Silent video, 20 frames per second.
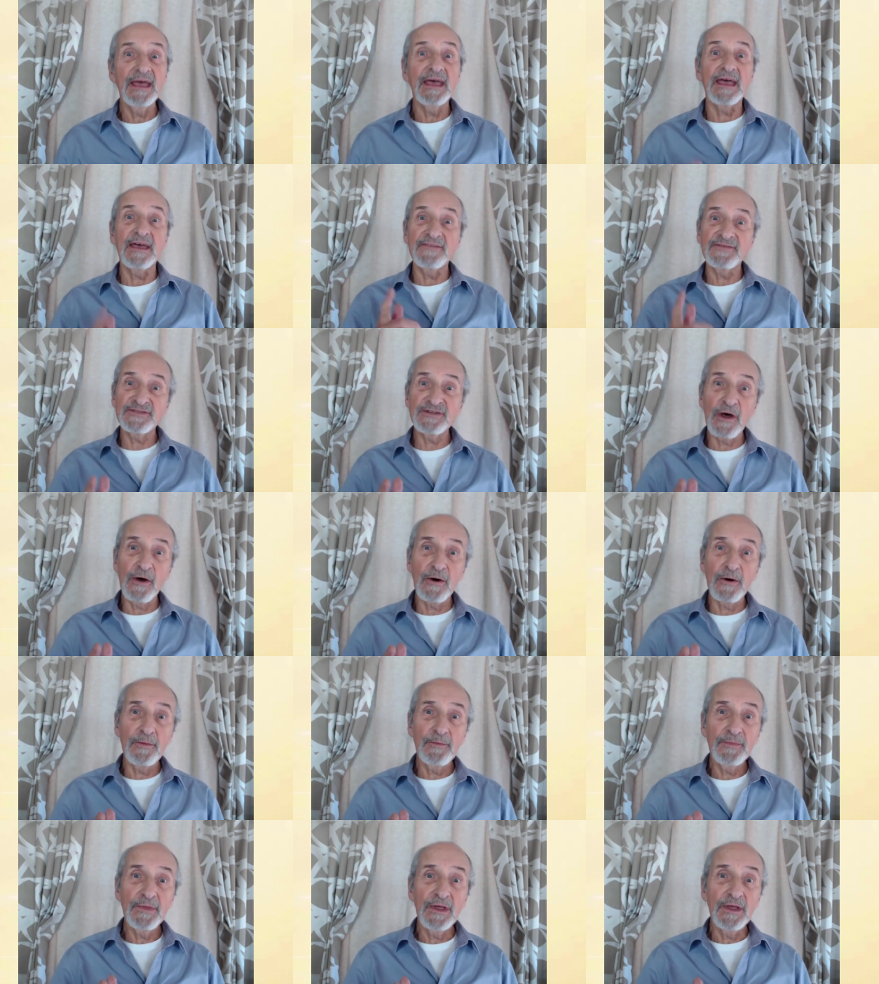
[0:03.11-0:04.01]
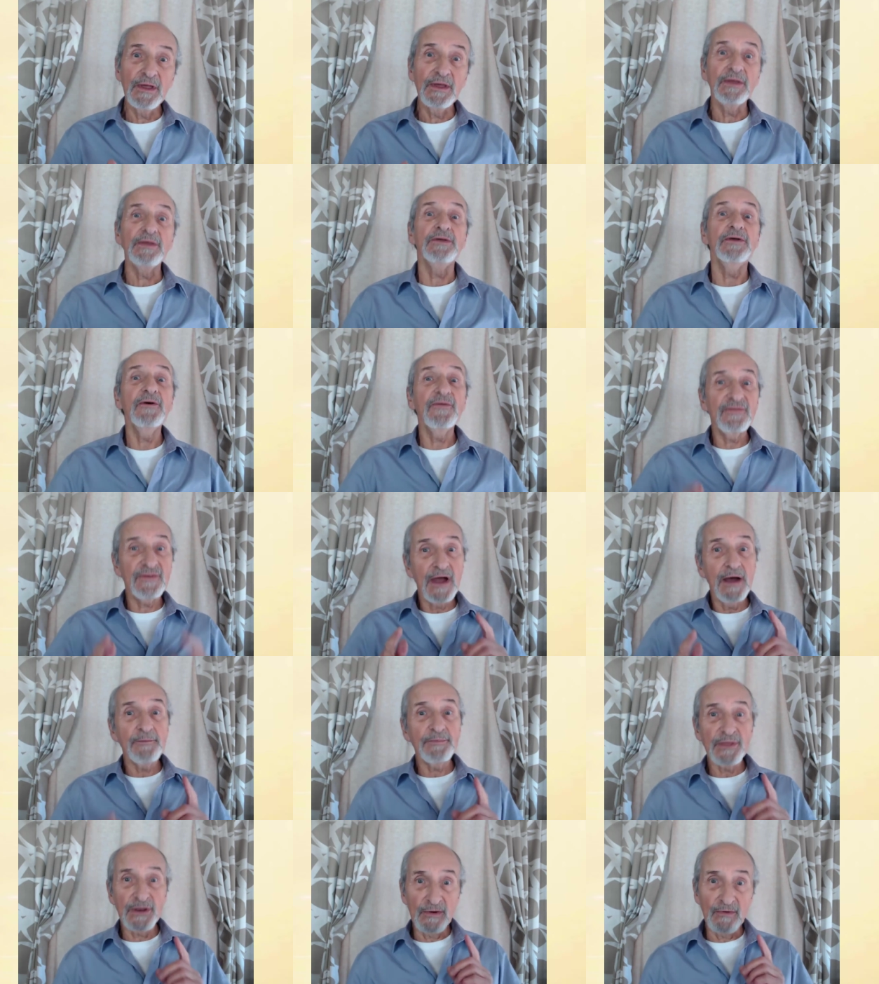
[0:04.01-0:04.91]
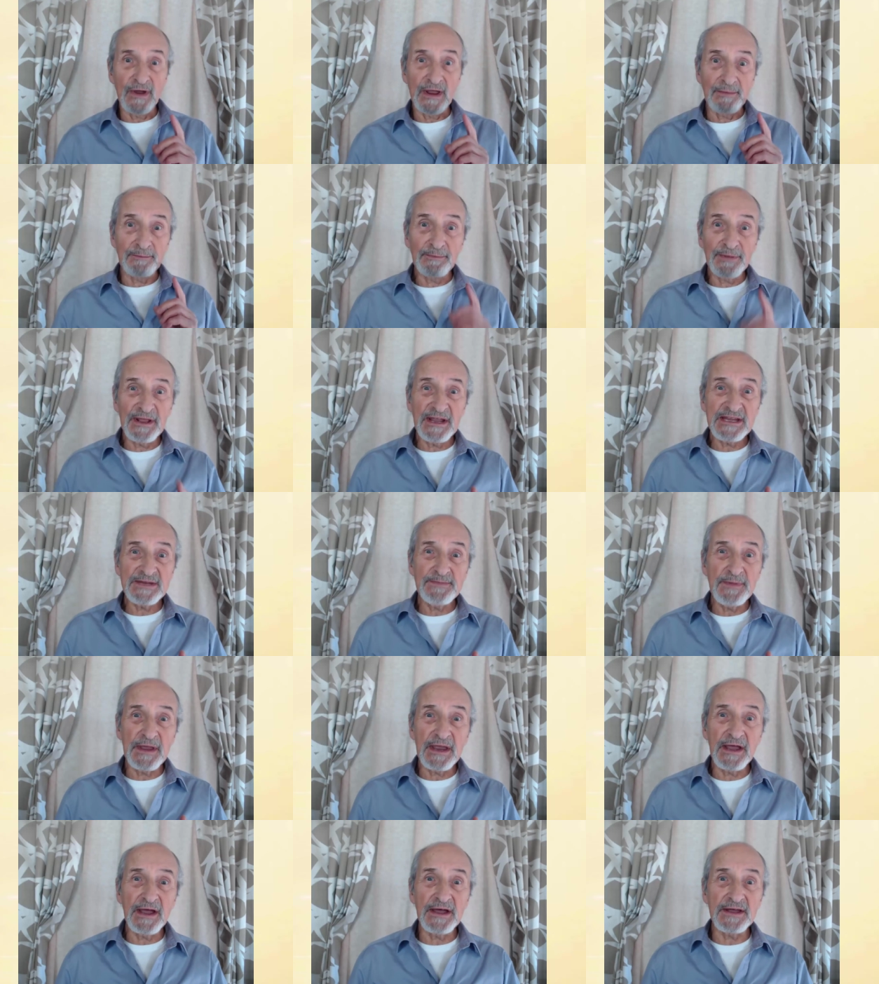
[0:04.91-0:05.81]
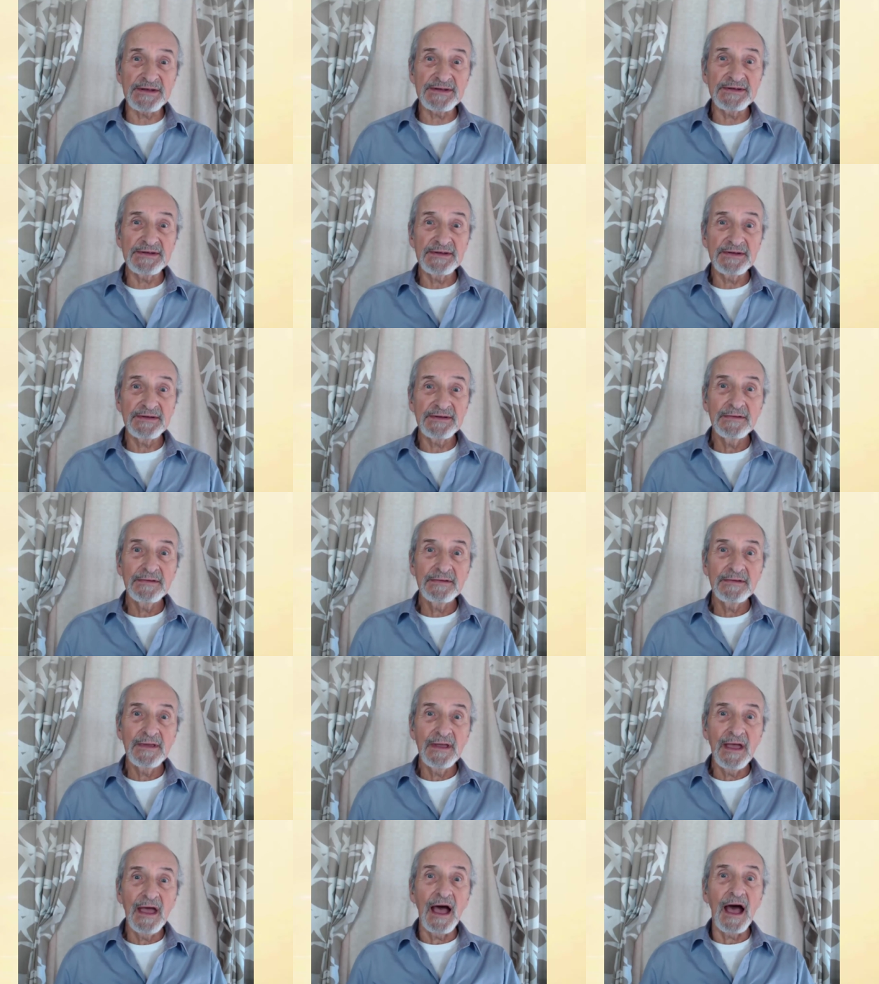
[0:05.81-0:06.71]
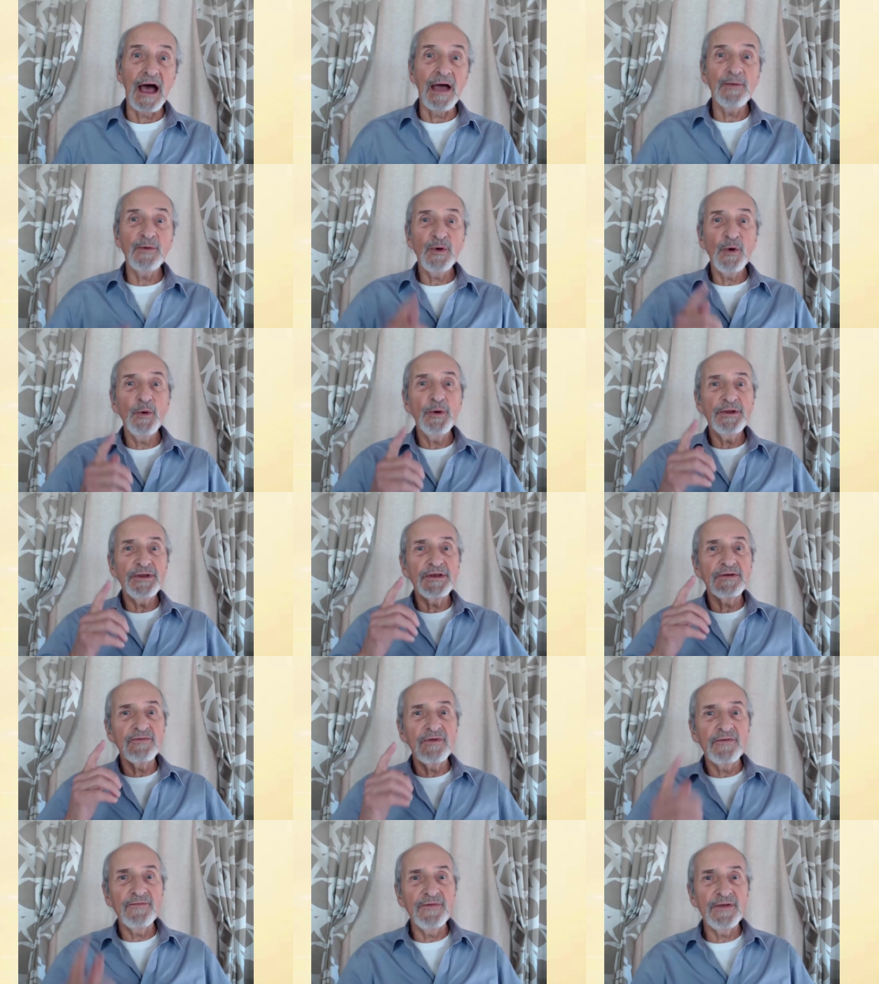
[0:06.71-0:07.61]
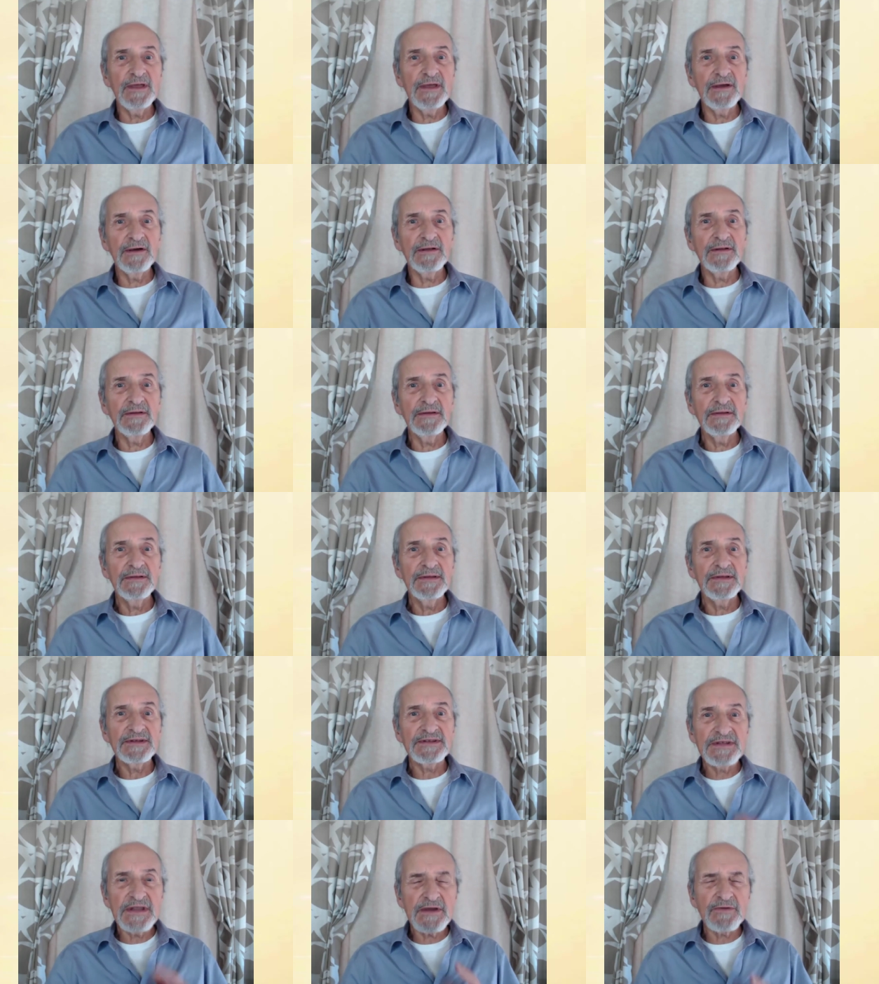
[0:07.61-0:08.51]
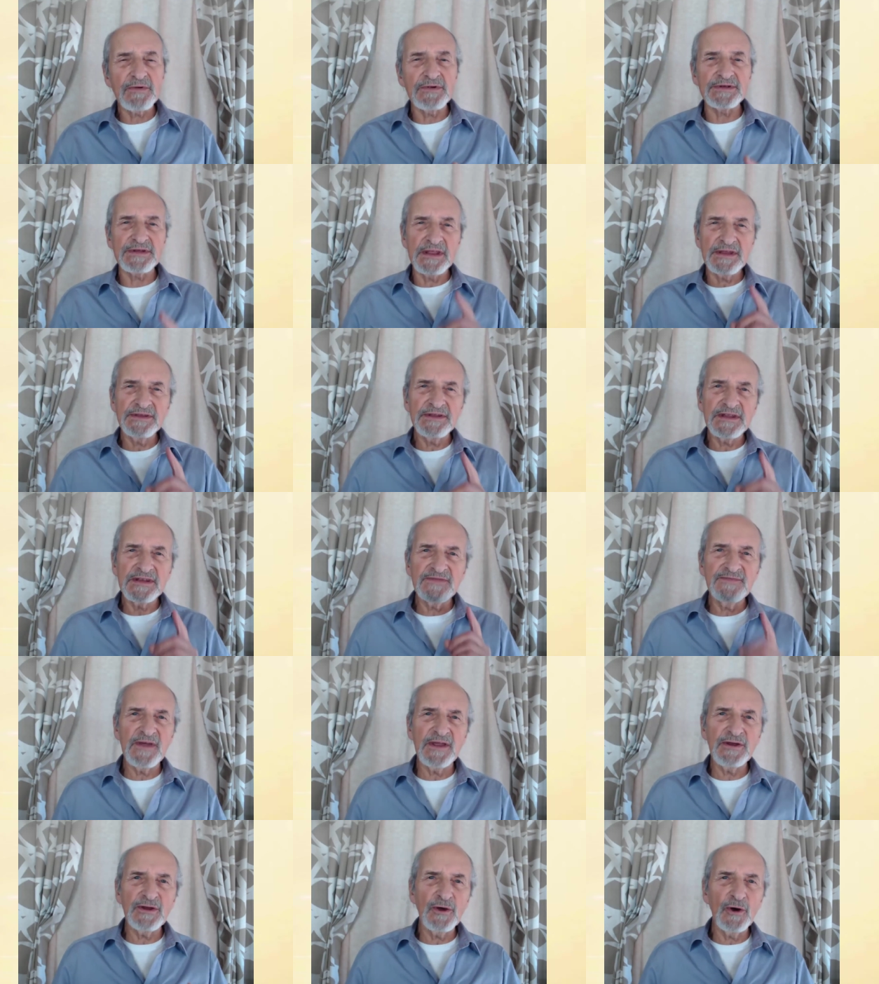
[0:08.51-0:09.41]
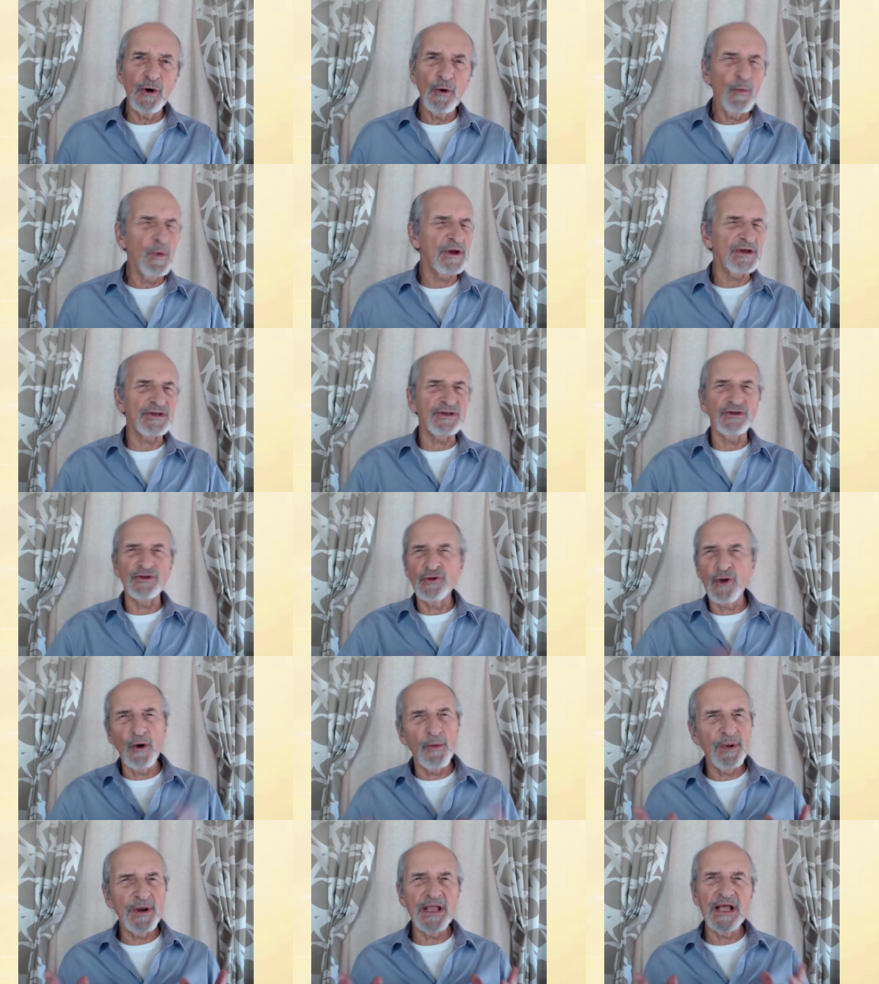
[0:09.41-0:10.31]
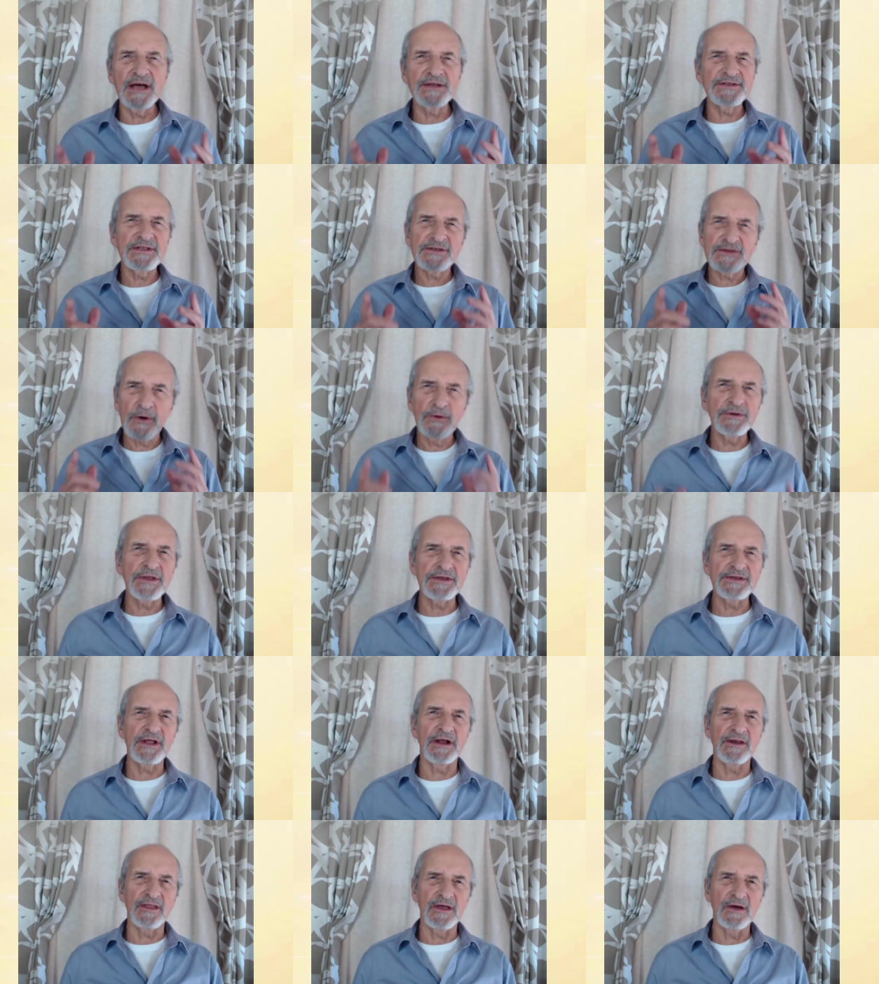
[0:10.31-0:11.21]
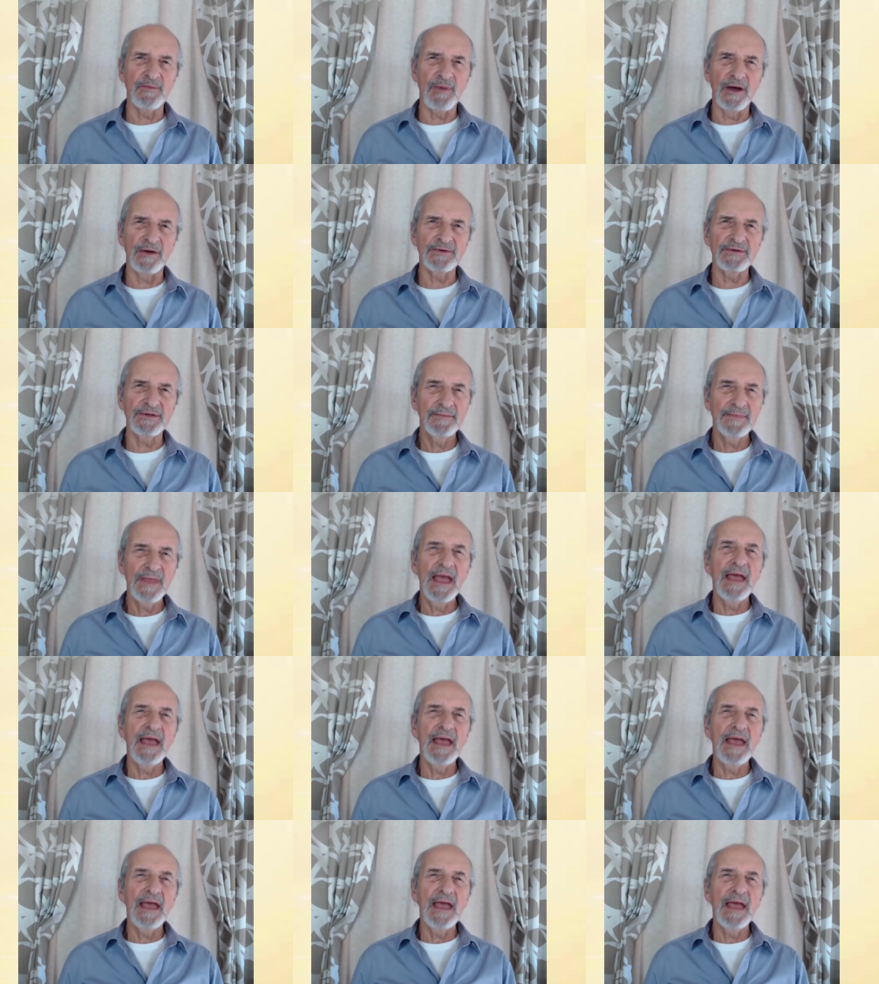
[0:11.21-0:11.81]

If so, you've come to the right place because I'm going to reveal secrets in this video which nobody else is going to tell you about.